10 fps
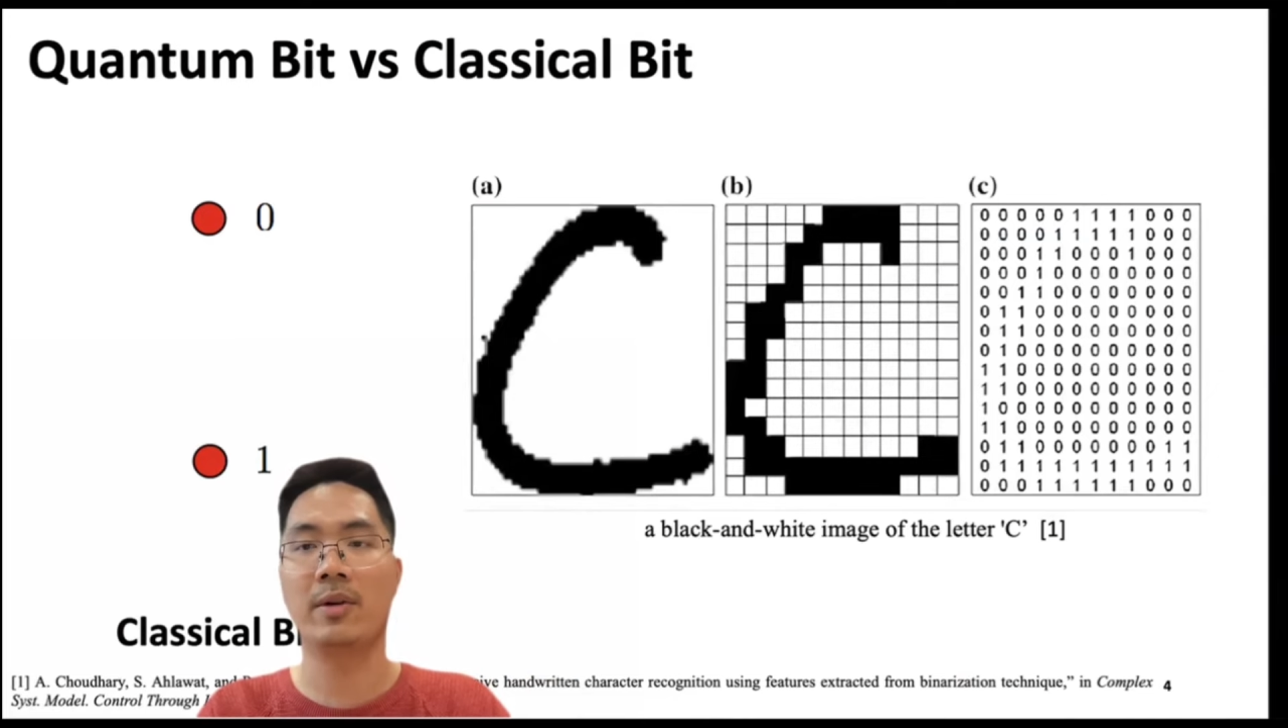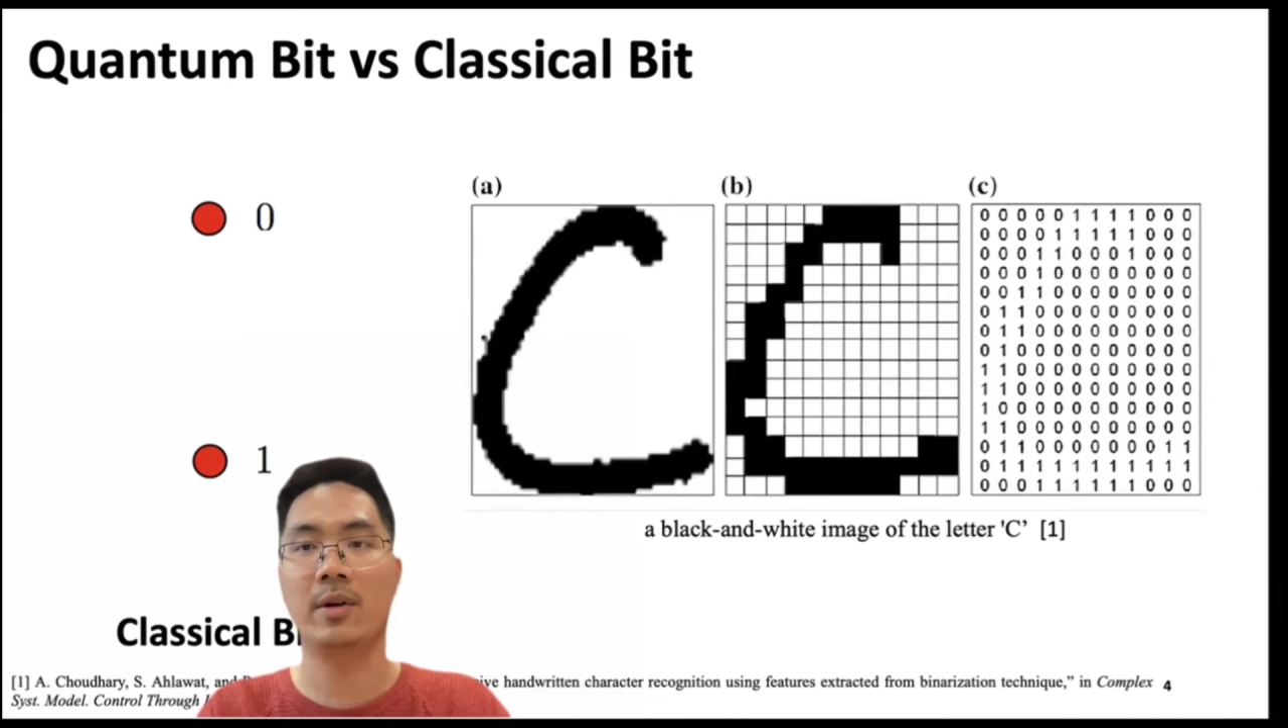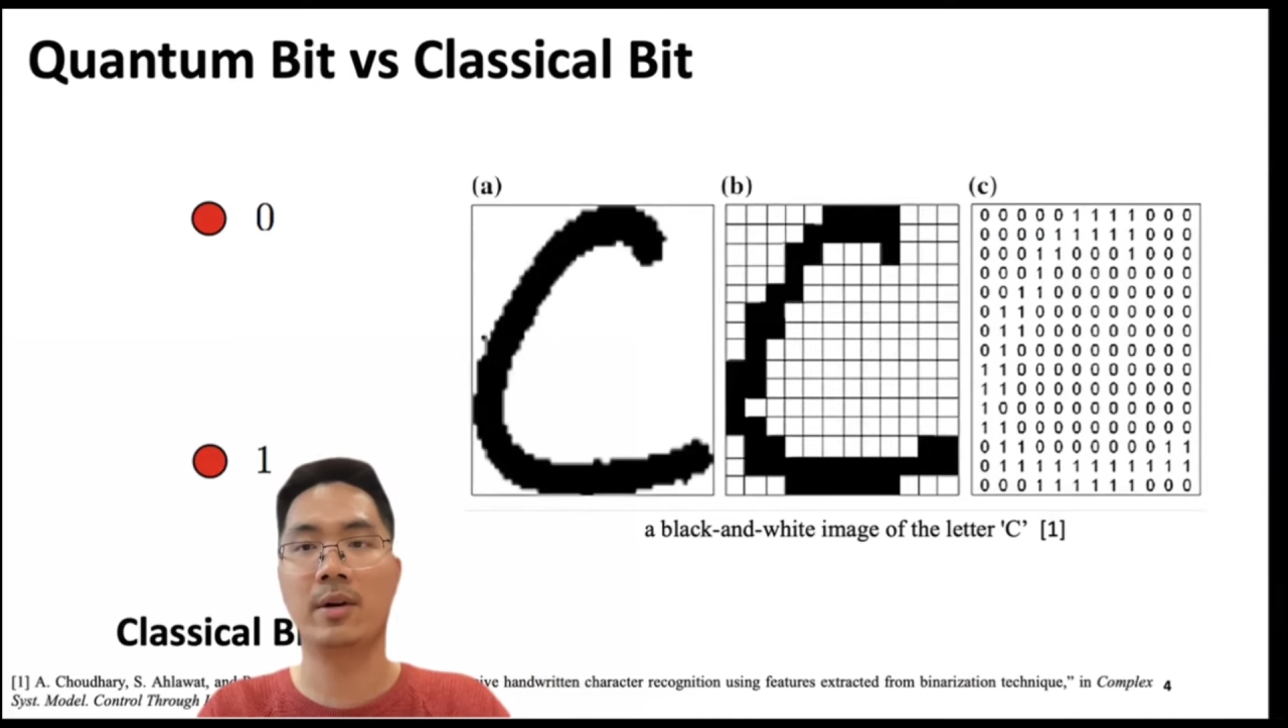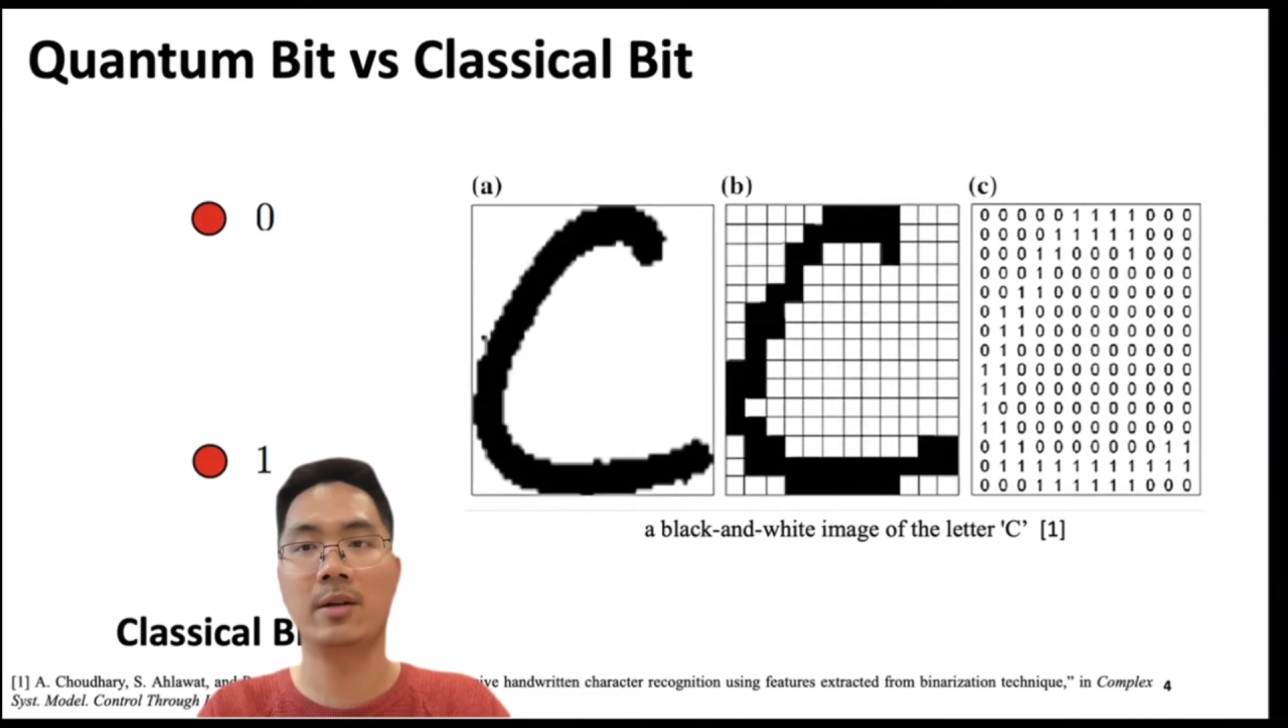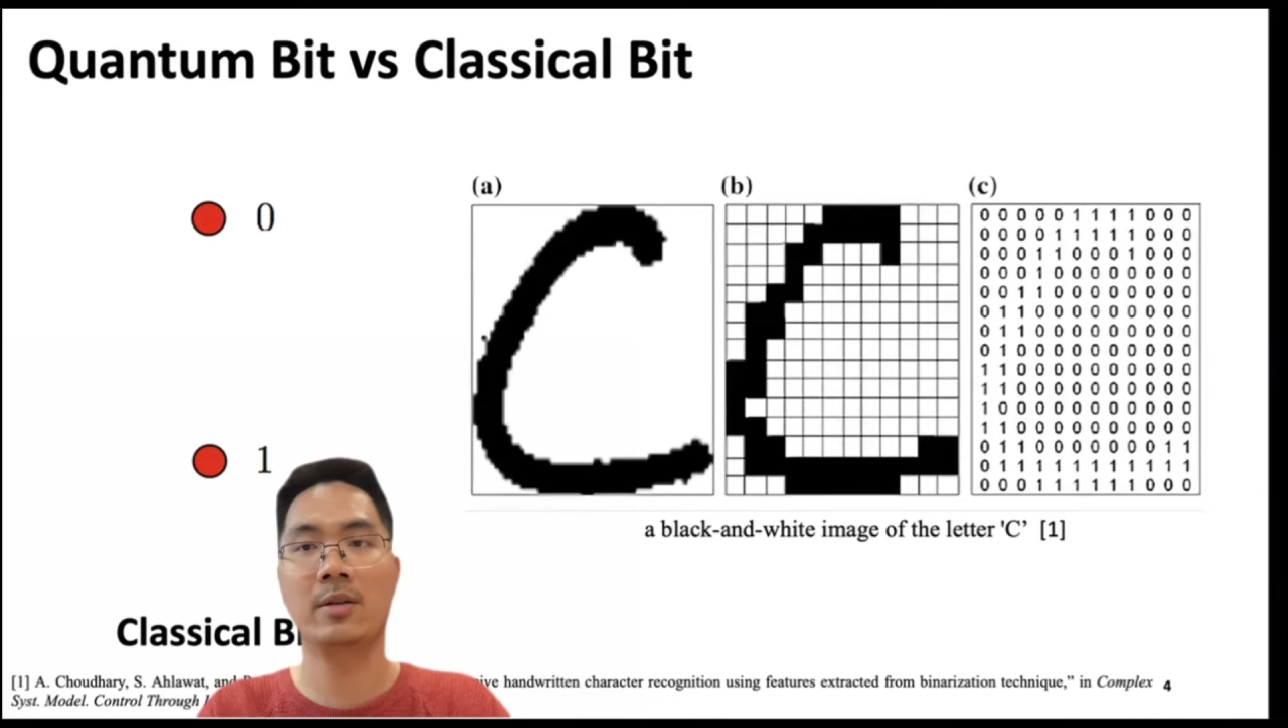
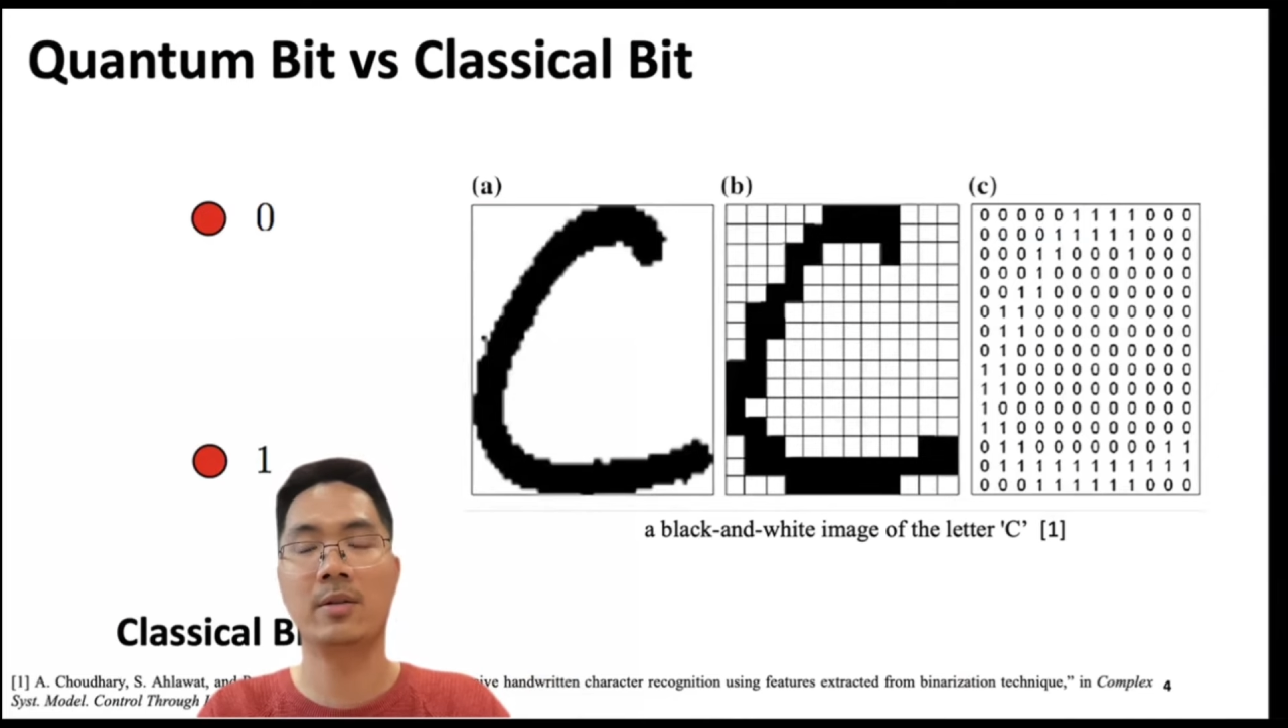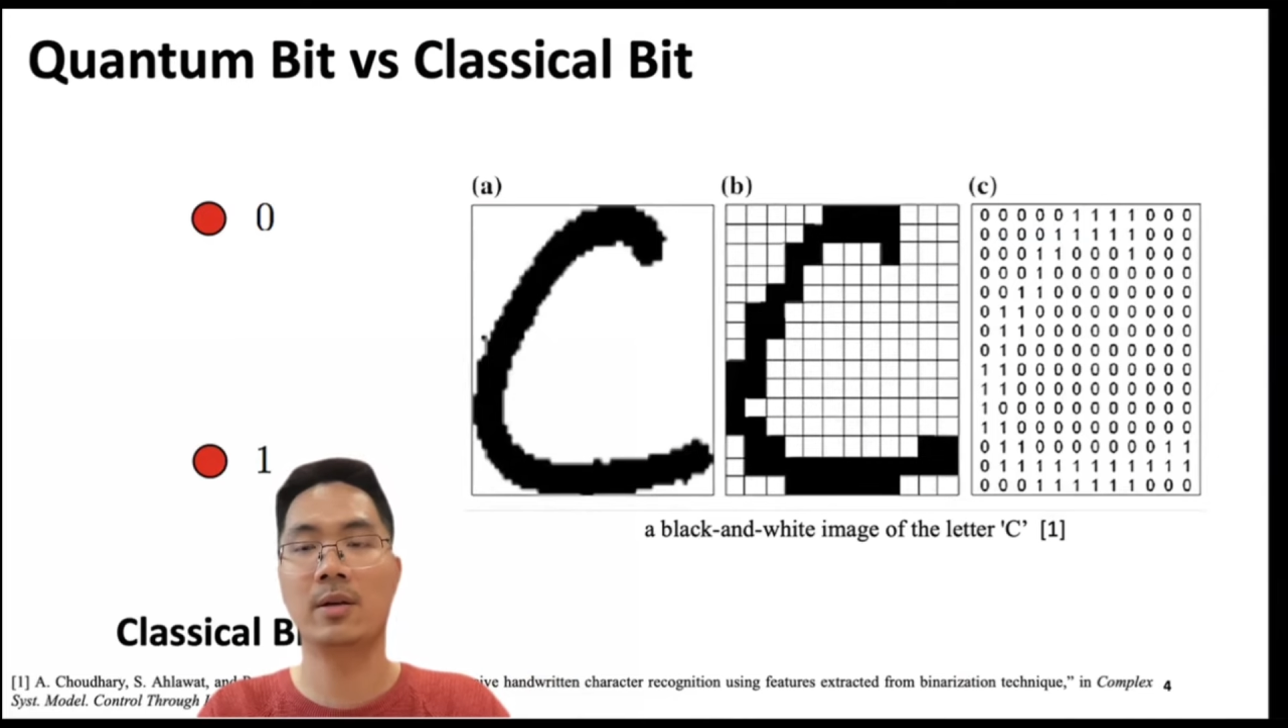a